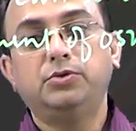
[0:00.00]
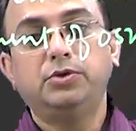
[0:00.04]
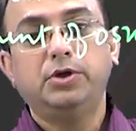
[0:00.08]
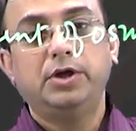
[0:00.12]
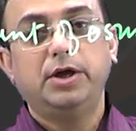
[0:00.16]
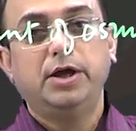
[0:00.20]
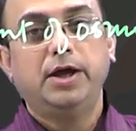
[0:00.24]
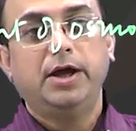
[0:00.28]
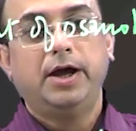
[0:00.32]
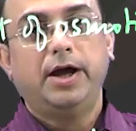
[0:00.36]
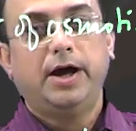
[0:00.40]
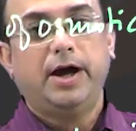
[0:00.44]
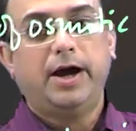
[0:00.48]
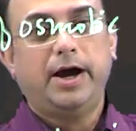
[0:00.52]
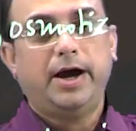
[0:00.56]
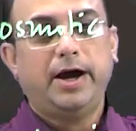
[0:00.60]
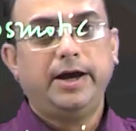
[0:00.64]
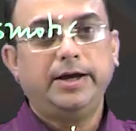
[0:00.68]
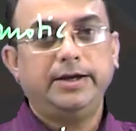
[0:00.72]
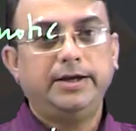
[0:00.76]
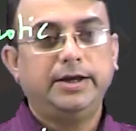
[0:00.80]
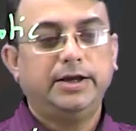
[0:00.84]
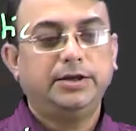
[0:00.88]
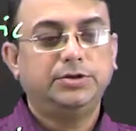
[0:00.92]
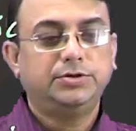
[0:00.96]
to
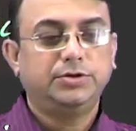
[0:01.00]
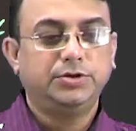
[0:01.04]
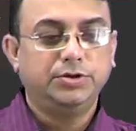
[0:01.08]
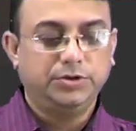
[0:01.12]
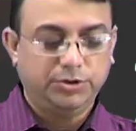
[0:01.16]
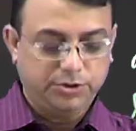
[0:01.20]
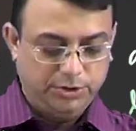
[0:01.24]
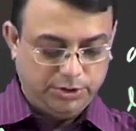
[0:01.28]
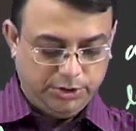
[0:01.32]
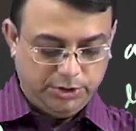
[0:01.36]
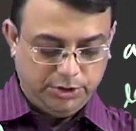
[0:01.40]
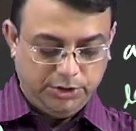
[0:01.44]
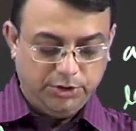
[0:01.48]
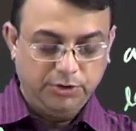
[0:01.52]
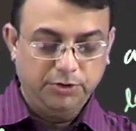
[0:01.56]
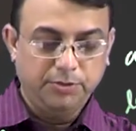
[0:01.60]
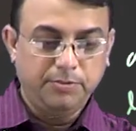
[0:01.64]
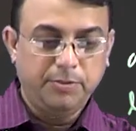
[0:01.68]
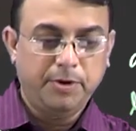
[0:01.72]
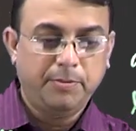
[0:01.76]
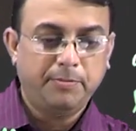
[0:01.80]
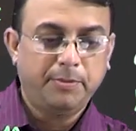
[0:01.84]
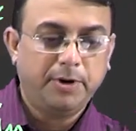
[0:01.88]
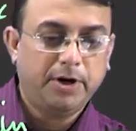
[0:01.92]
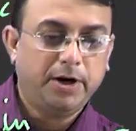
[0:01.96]
ideal solution. Did you
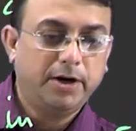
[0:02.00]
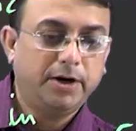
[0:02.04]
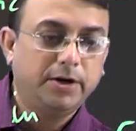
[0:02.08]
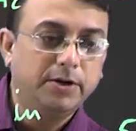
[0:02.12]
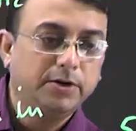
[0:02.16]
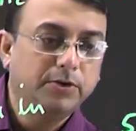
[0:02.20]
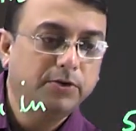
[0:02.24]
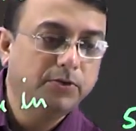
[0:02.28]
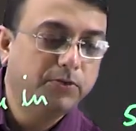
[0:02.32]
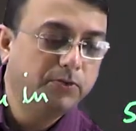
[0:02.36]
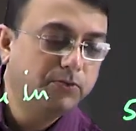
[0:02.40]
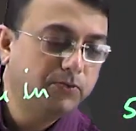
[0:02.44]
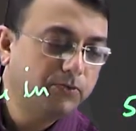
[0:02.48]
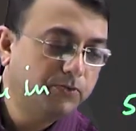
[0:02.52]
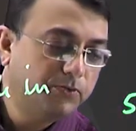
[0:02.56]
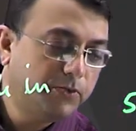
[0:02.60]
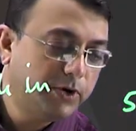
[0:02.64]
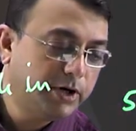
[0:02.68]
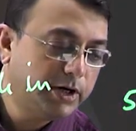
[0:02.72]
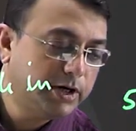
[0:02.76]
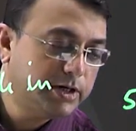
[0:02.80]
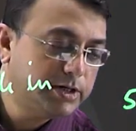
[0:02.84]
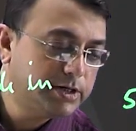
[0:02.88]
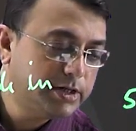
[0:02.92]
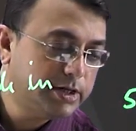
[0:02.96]
remember
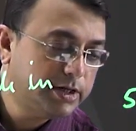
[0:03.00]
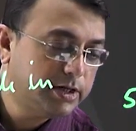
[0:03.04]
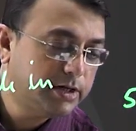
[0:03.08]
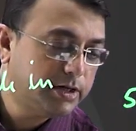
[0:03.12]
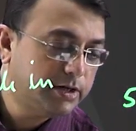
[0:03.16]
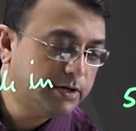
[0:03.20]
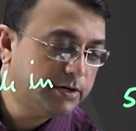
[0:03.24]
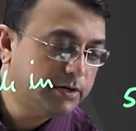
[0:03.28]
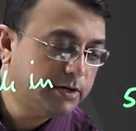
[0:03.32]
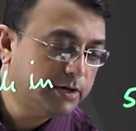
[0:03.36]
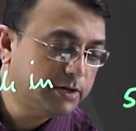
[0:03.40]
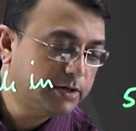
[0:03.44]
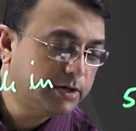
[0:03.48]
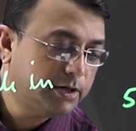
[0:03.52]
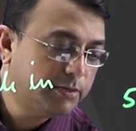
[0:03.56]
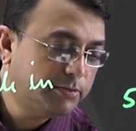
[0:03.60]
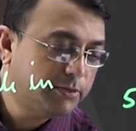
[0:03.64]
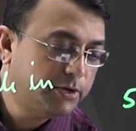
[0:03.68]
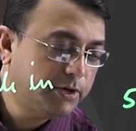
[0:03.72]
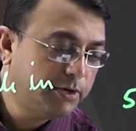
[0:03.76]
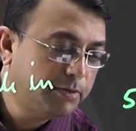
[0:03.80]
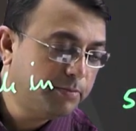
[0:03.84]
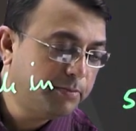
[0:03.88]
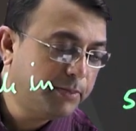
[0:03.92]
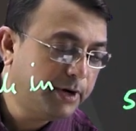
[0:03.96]
what are the
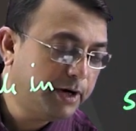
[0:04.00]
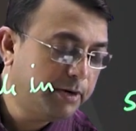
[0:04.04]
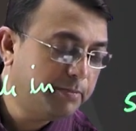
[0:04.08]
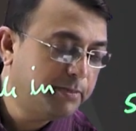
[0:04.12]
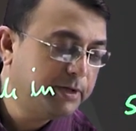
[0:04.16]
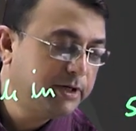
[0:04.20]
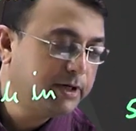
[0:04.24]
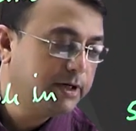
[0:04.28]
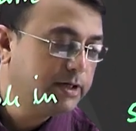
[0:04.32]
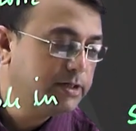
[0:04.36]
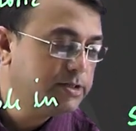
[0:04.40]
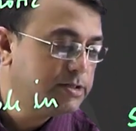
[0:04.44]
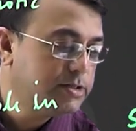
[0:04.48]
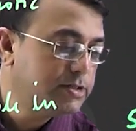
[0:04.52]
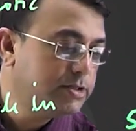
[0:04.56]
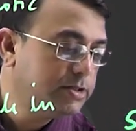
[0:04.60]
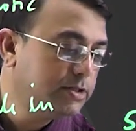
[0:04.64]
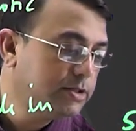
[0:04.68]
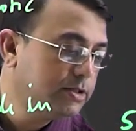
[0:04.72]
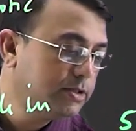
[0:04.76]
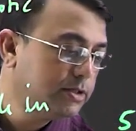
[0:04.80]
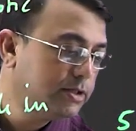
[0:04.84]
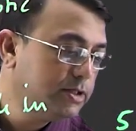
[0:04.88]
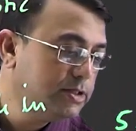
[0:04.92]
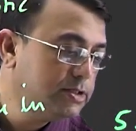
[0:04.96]
thermodynamic parameters?
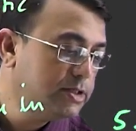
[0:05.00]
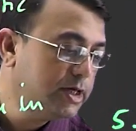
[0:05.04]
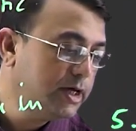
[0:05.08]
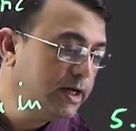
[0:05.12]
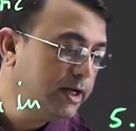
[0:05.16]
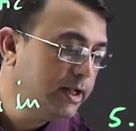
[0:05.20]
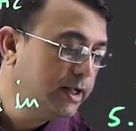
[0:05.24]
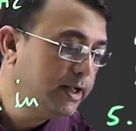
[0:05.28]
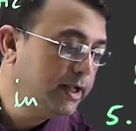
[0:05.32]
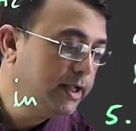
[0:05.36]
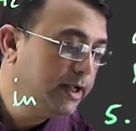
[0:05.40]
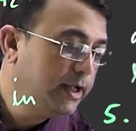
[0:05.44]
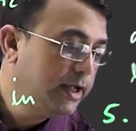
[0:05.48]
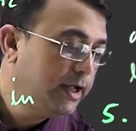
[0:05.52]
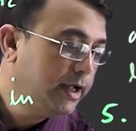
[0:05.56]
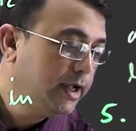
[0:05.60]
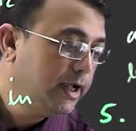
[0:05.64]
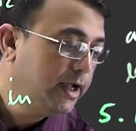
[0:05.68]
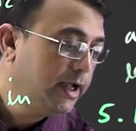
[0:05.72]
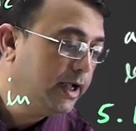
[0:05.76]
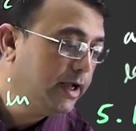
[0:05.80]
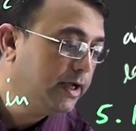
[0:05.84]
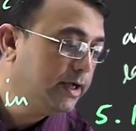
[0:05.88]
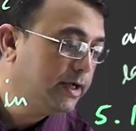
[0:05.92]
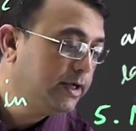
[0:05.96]
These are
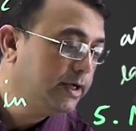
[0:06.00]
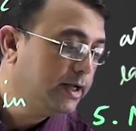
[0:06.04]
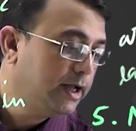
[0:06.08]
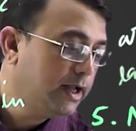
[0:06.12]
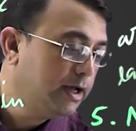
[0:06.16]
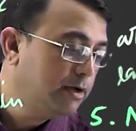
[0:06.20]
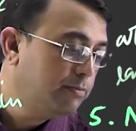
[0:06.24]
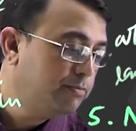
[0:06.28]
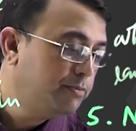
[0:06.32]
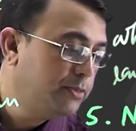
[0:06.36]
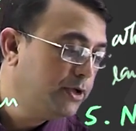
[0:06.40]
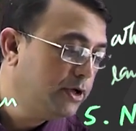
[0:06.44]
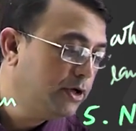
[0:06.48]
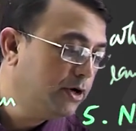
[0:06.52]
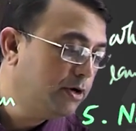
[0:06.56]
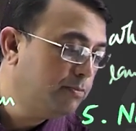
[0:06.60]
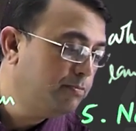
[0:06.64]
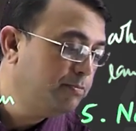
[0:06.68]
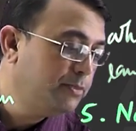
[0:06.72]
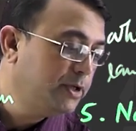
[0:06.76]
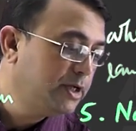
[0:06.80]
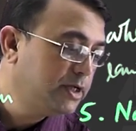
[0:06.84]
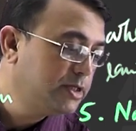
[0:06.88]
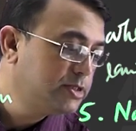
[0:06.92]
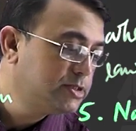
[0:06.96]
enthalpy
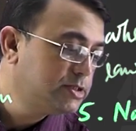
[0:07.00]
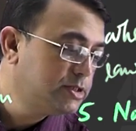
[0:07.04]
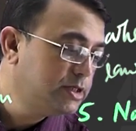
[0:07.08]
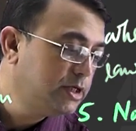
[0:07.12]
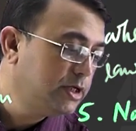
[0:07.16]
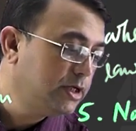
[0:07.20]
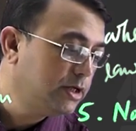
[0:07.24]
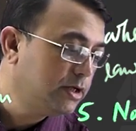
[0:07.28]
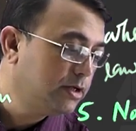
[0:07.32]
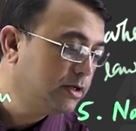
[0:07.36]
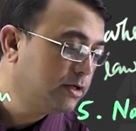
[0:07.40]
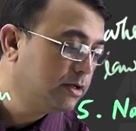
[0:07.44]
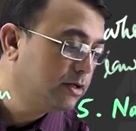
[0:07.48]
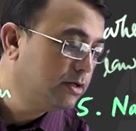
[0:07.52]
of mixing